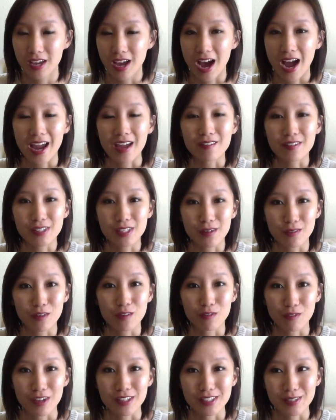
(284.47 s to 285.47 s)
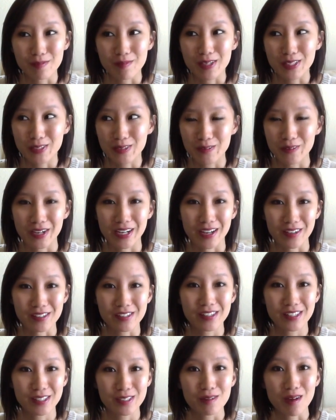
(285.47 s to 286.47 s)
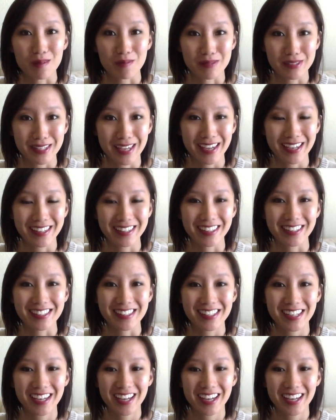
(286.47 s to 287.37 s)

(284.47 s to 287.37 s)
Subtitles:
I have several friends in med school right now, so this is why I'm saying this.